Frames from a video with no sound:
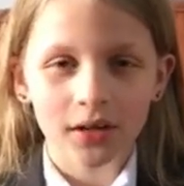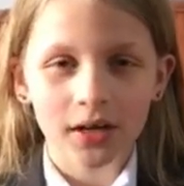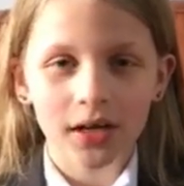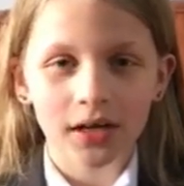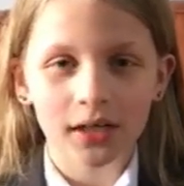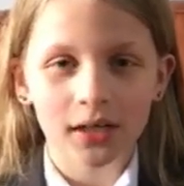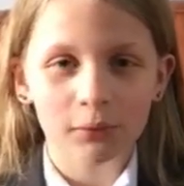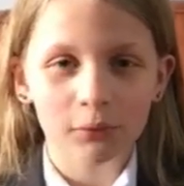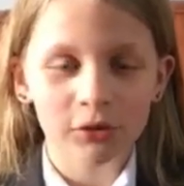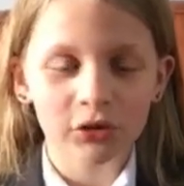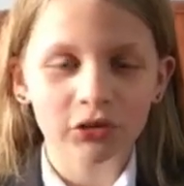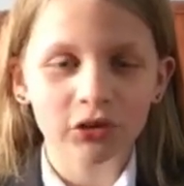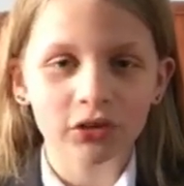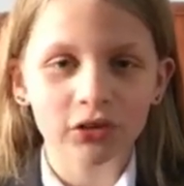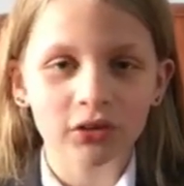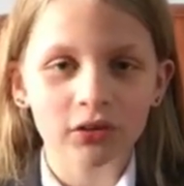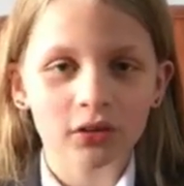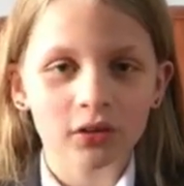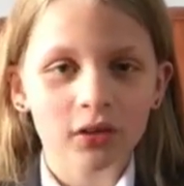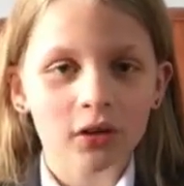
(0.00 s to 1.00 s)
And I wish
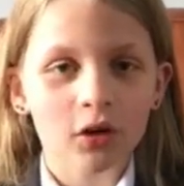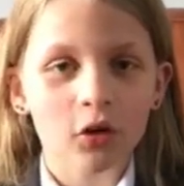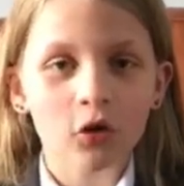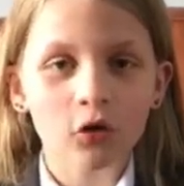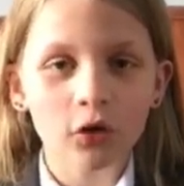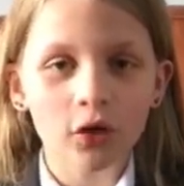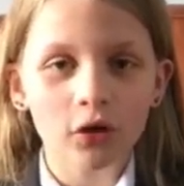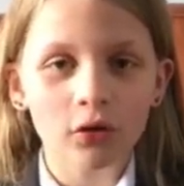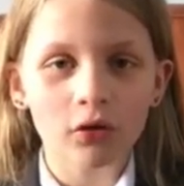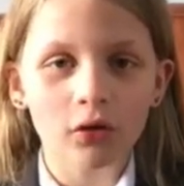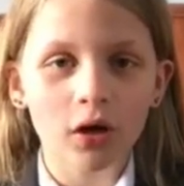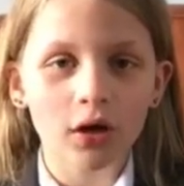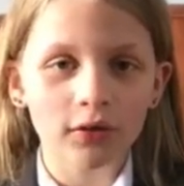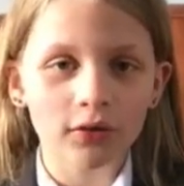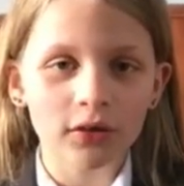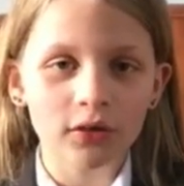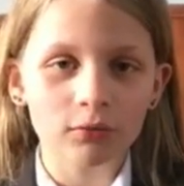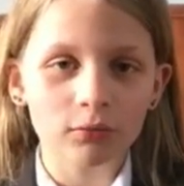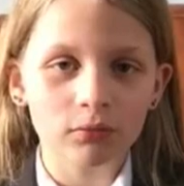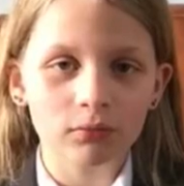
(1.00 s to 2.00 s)
I'd, although I
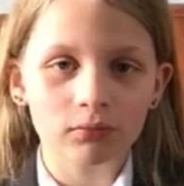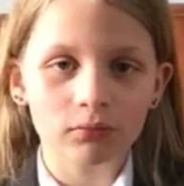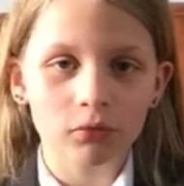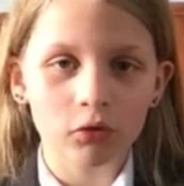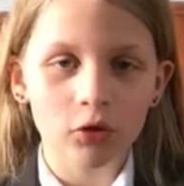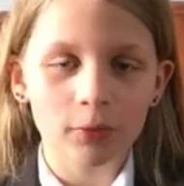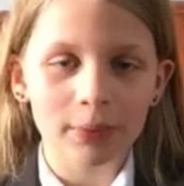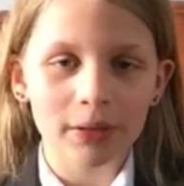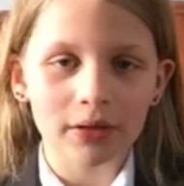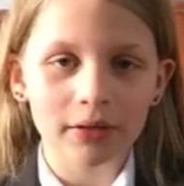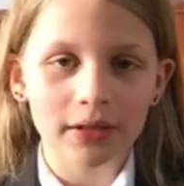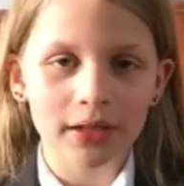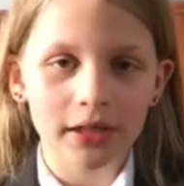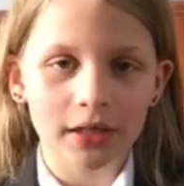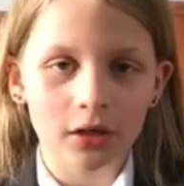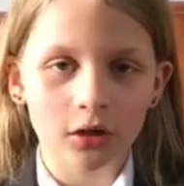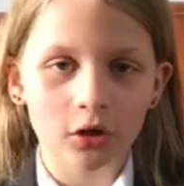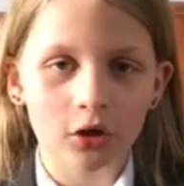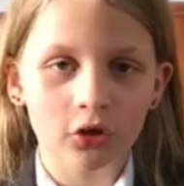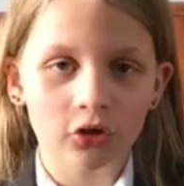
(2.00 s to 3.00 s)
did worry about
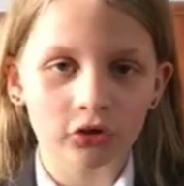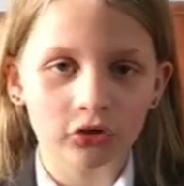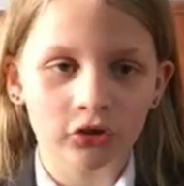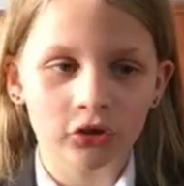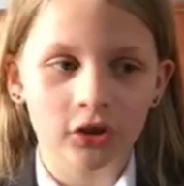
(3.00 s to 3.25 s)
getting lost,